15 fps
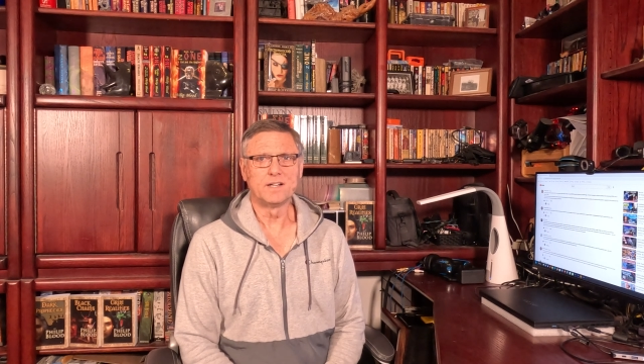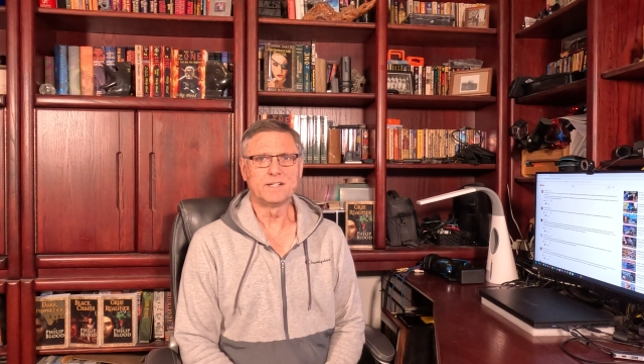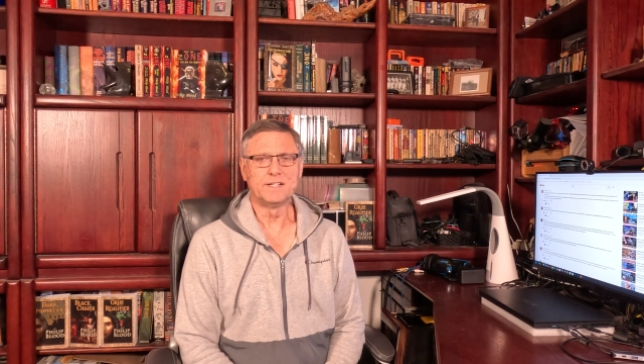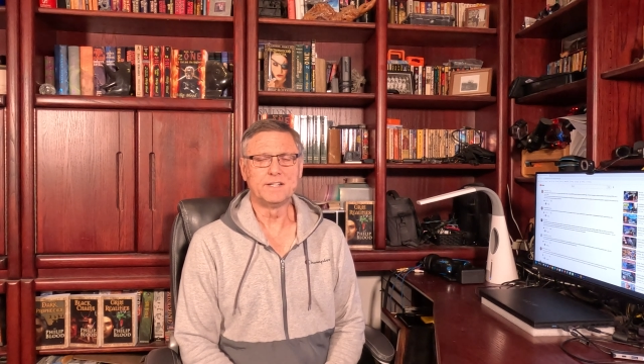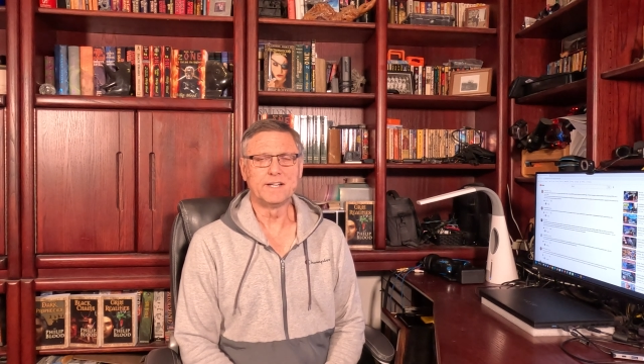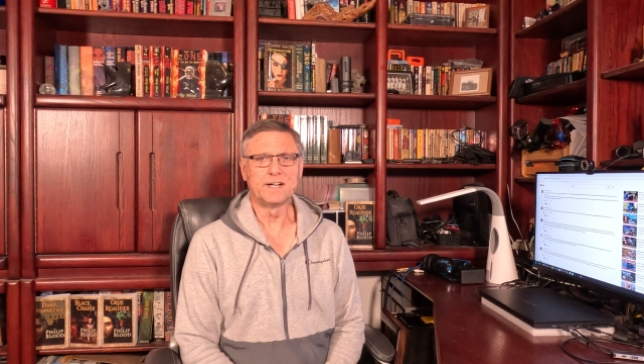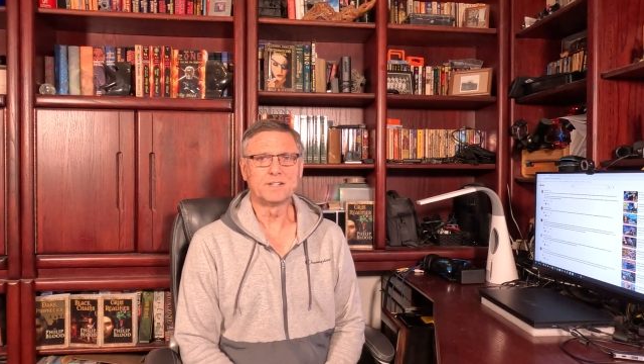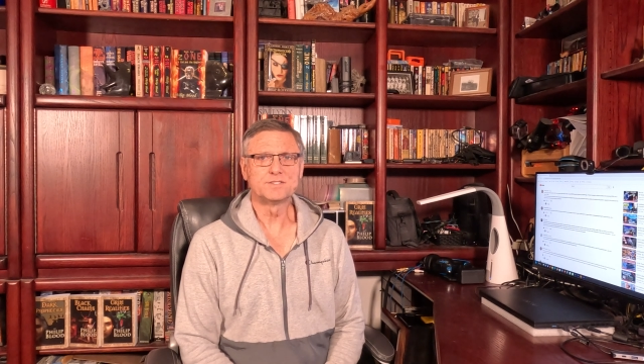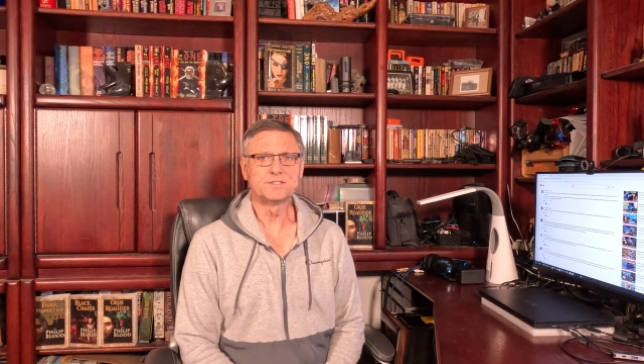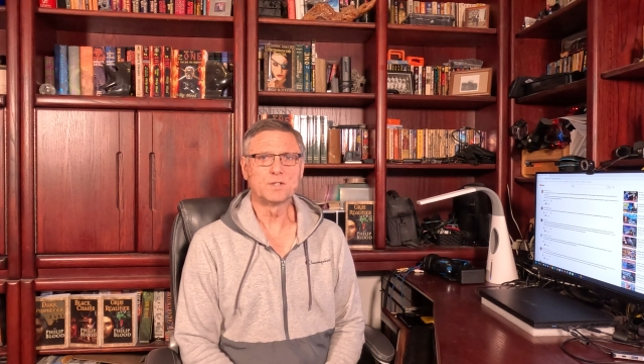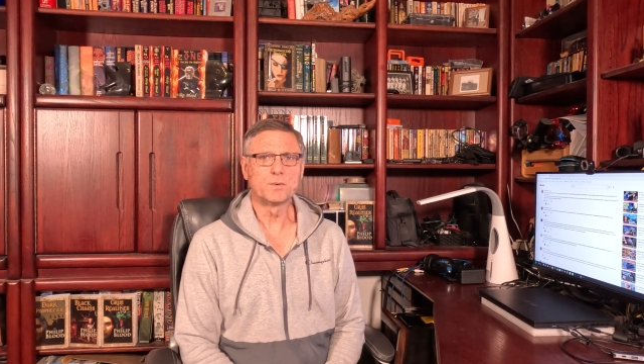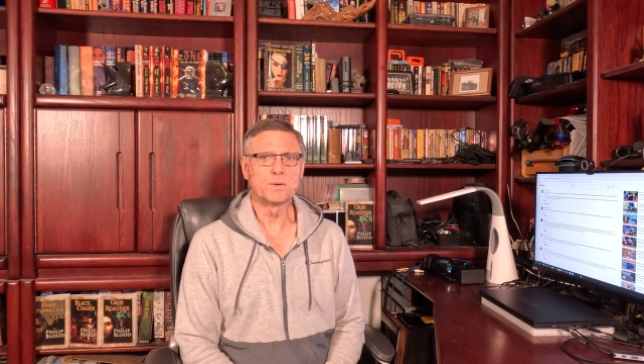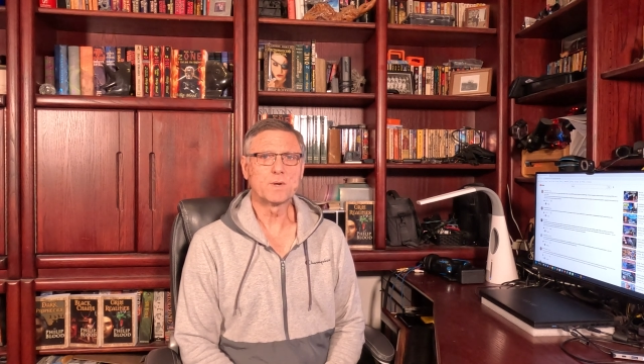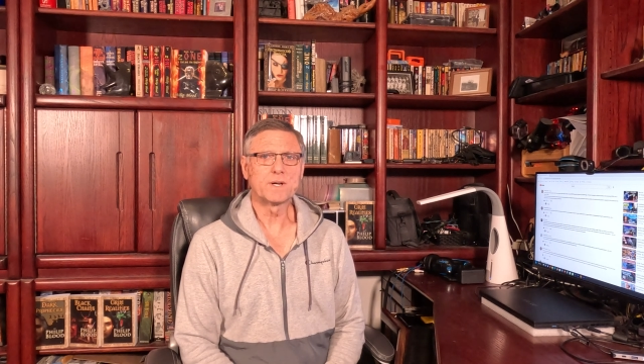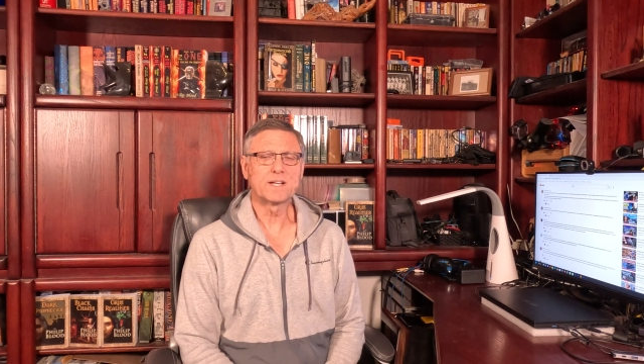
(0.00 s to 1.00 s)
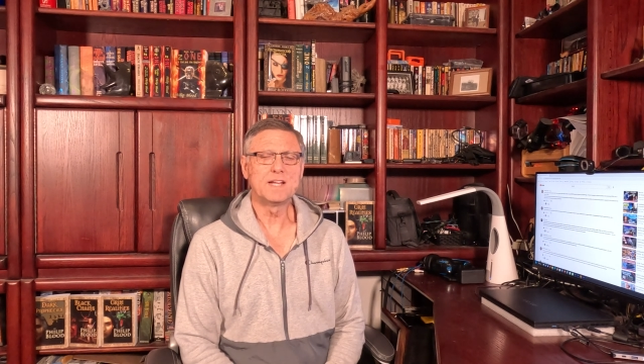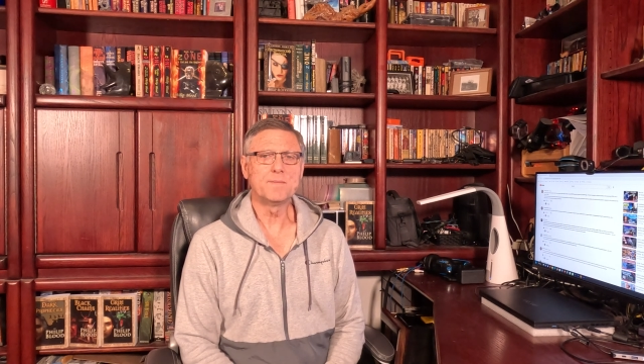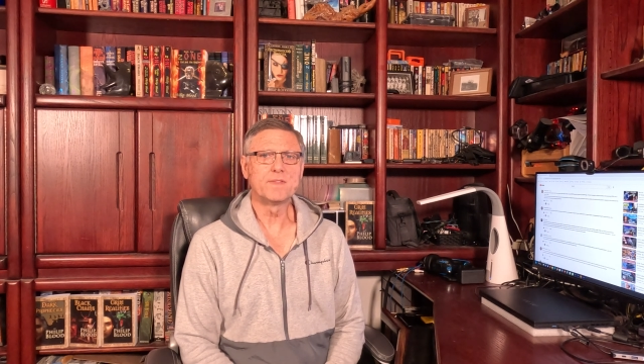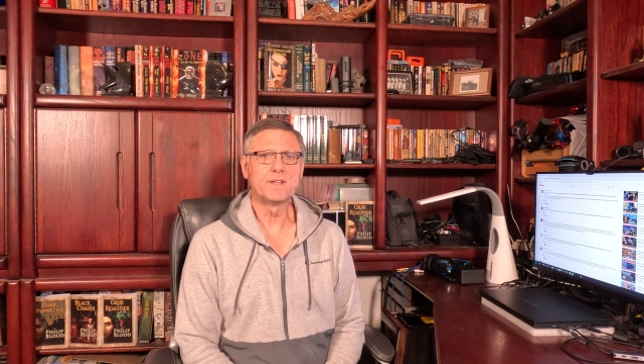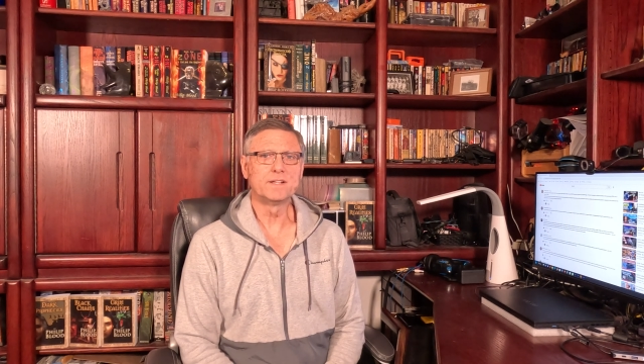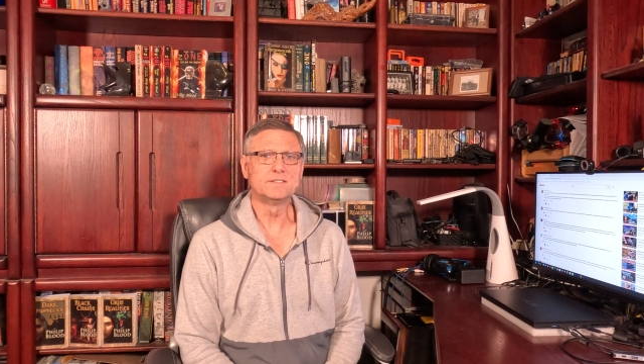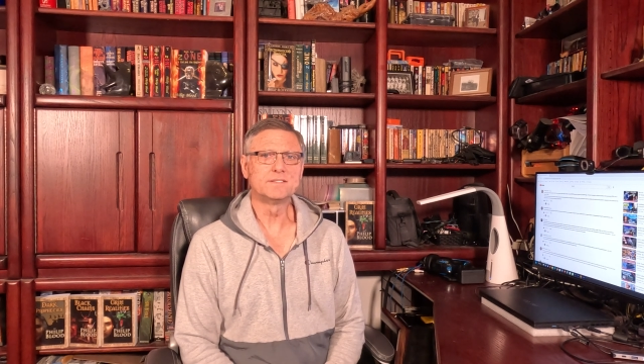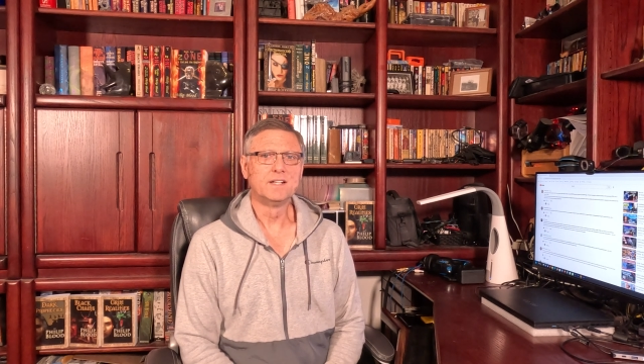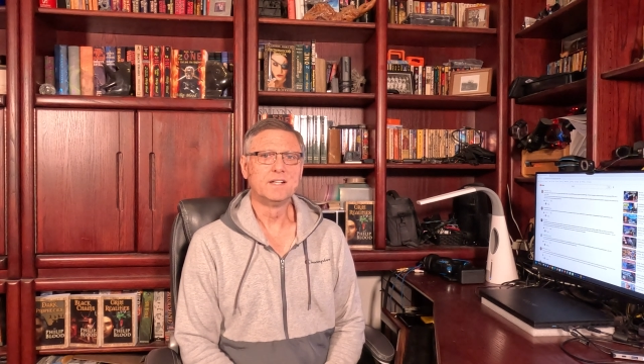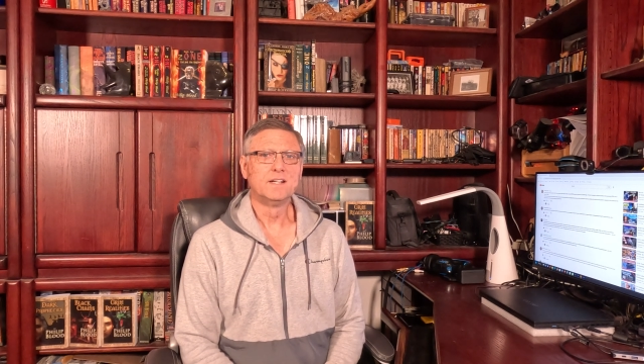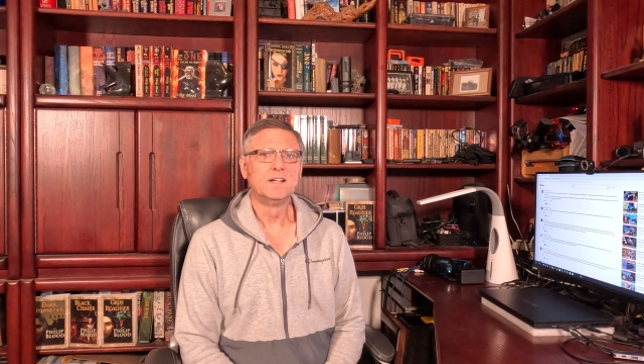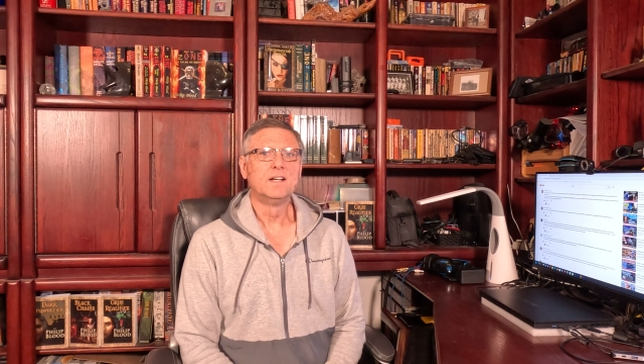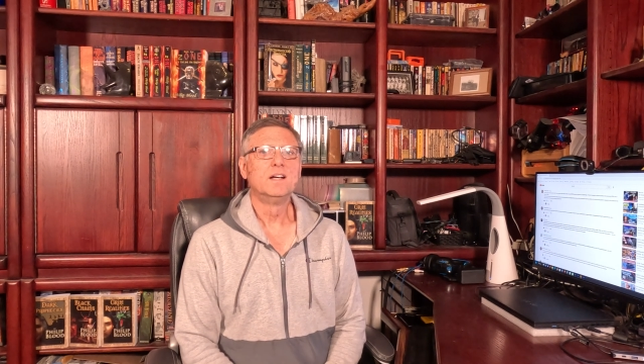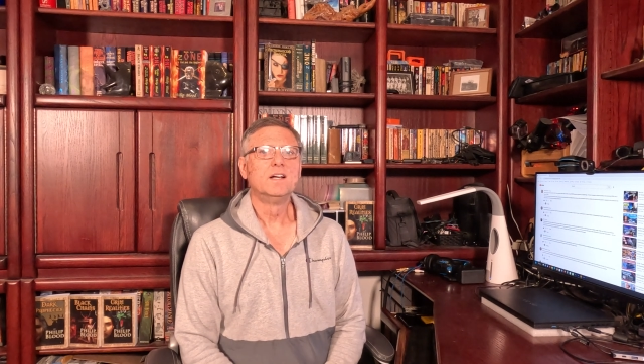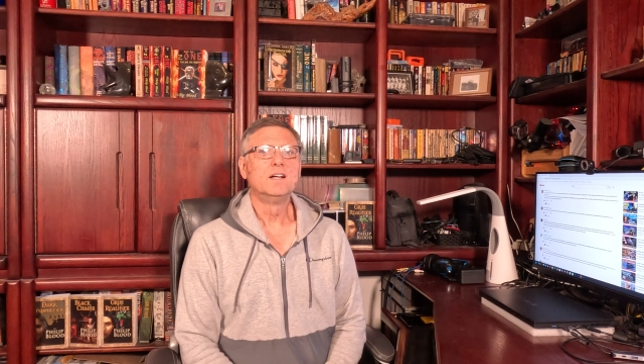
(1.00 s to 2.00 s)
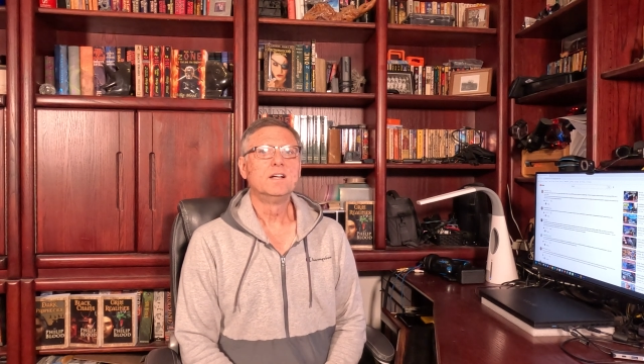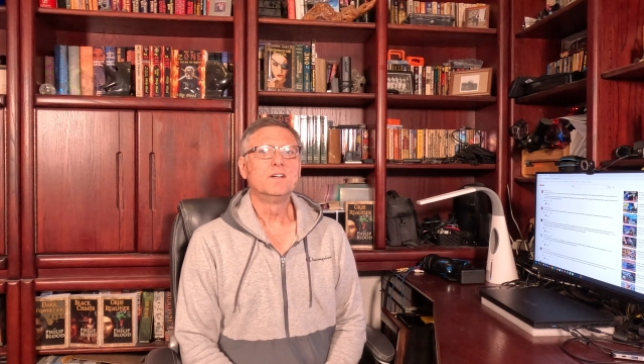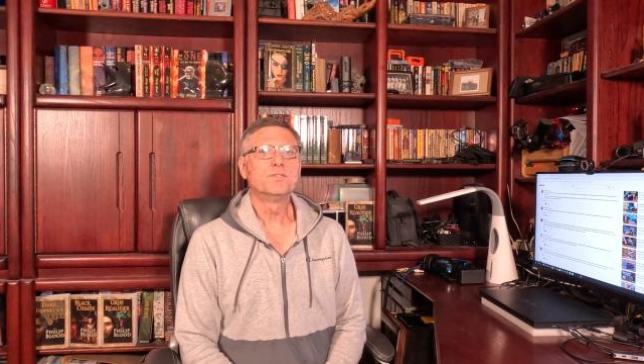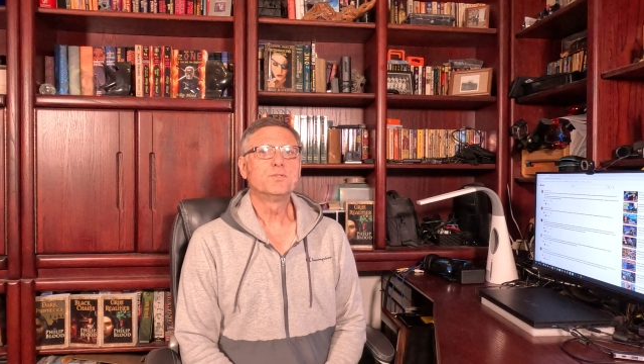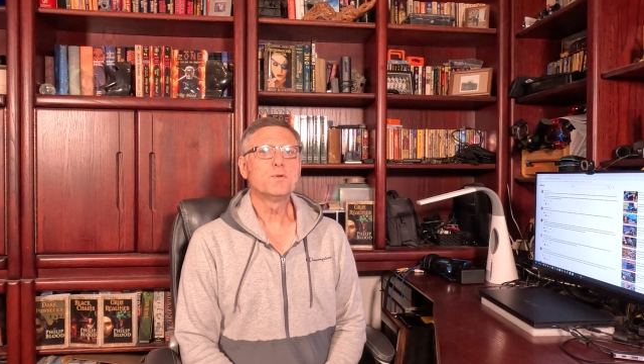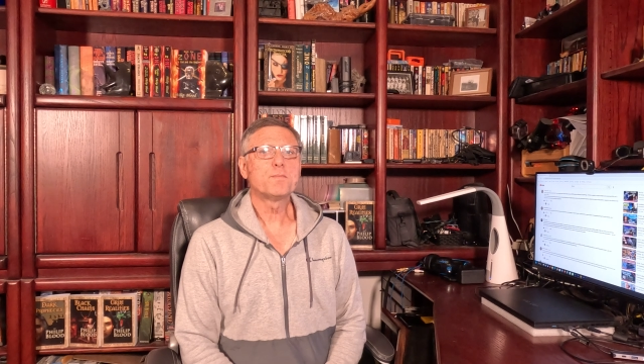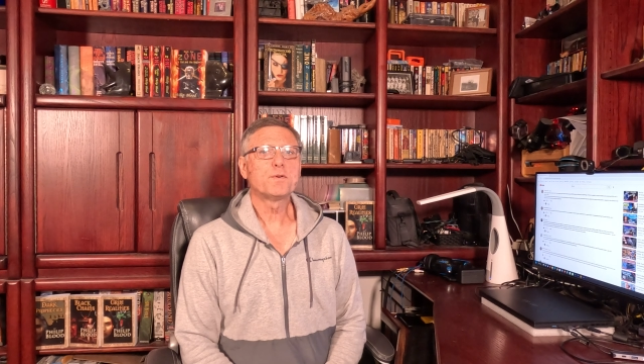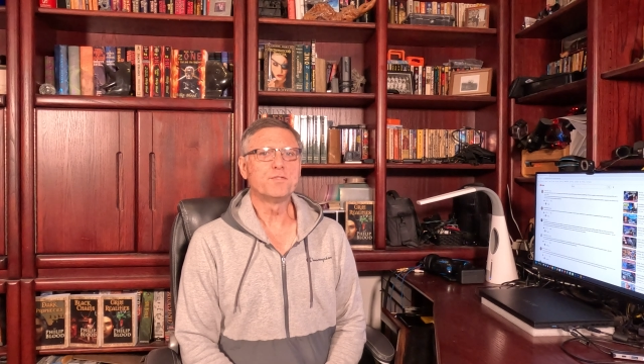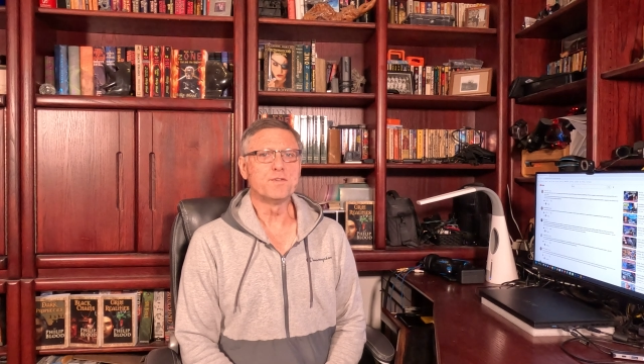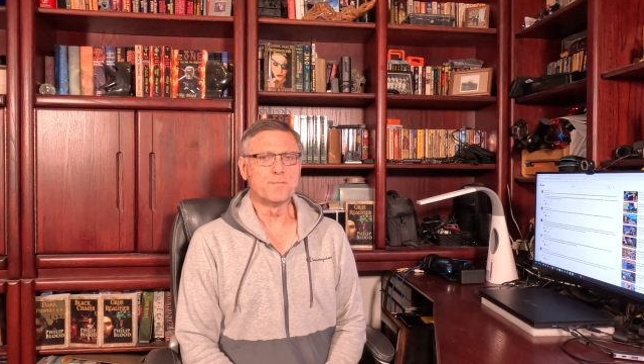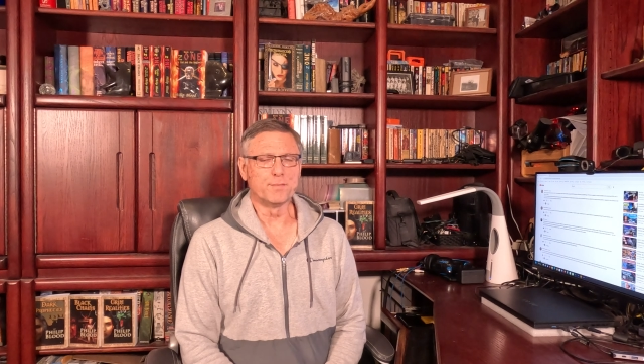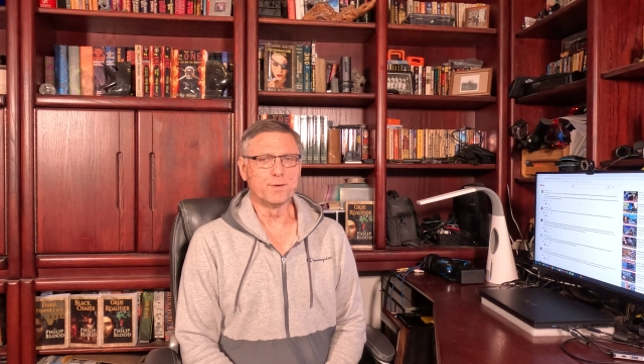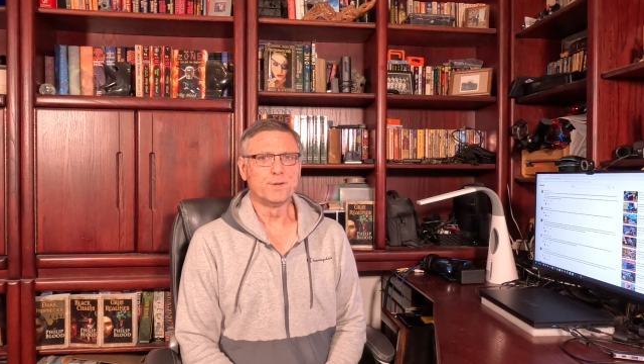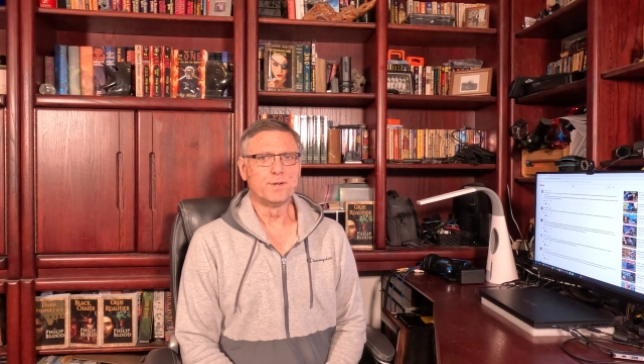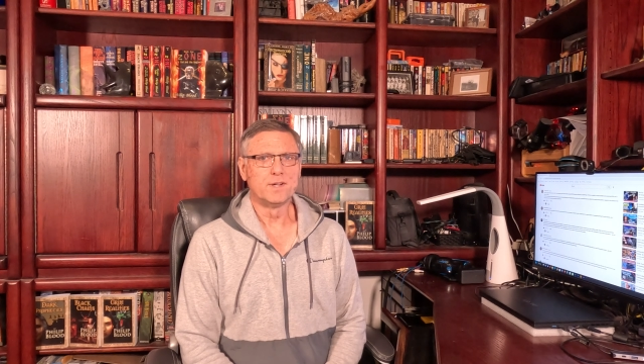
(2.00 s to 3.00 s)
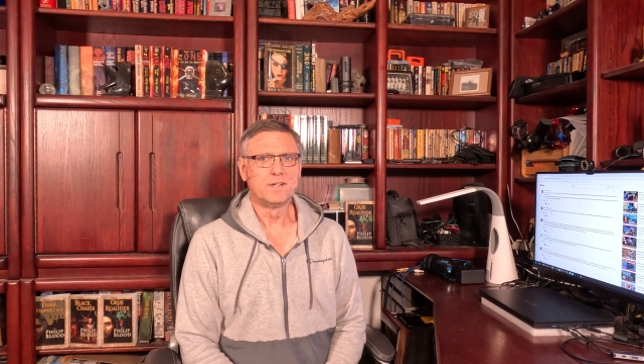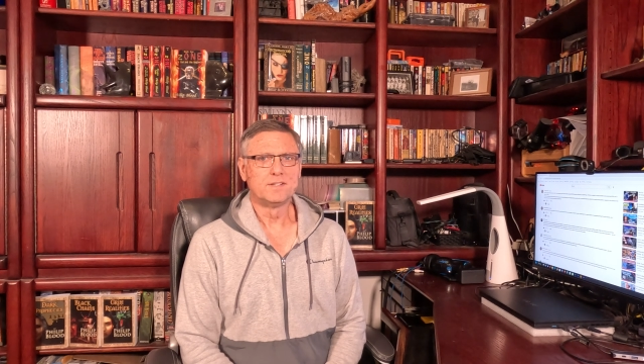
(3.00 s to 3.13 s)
in there. So we want to keep things super simple.